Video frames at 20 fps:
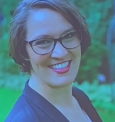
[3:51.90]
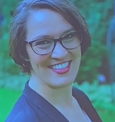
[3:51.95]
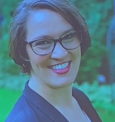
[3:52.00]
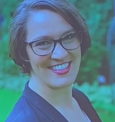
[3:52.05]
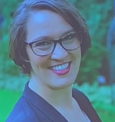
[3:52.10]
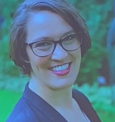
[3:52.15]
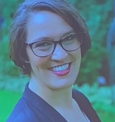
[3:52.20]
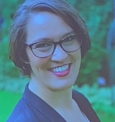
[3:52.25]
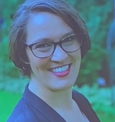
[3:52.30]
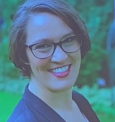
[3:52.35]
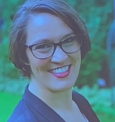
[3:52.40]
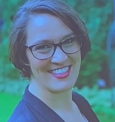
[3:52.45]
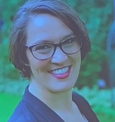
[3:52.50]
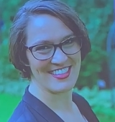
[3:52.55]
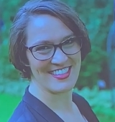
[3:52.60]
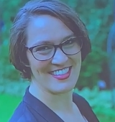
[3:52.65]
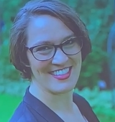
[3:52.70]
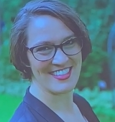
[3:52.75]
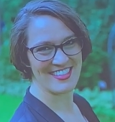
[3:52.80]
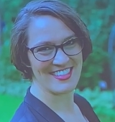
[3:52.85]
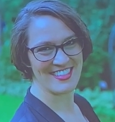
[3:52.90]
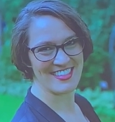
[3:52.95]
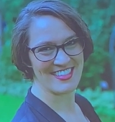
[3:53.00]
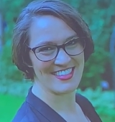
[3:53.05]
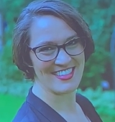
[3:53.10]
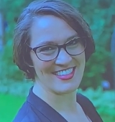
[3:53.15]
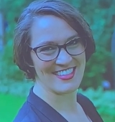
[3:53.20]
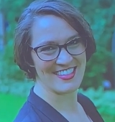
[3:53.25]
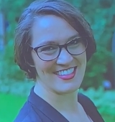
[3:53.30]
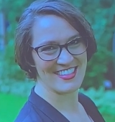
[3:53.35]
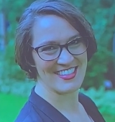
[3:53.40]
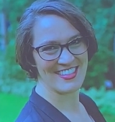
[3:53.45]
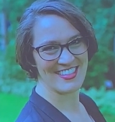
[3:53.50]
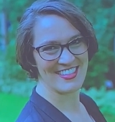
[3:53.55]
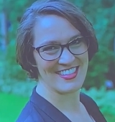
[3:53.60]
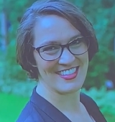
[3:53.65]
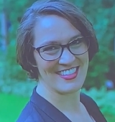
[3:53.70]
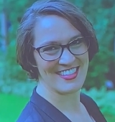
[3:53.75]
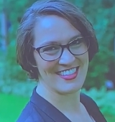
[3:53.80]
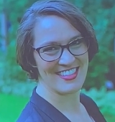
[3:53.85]

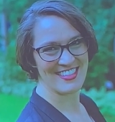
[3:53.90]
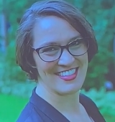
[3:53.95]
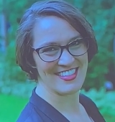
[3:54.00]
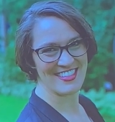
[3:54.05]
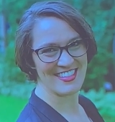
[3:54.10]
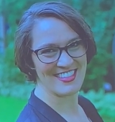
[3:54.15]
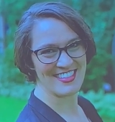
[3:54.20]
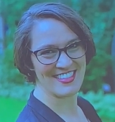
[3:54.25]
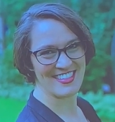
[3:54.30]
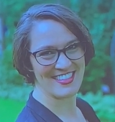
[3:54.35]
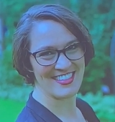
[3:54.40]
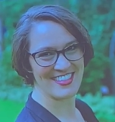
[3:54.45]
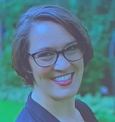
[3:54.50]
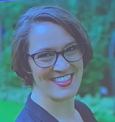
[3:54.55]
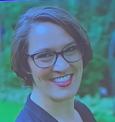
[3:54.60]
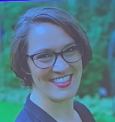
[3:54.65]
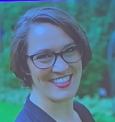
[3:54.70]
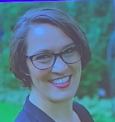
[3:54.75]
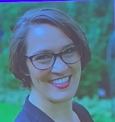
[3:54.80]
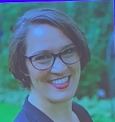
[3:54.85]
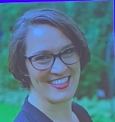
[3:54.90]
Nothing is said.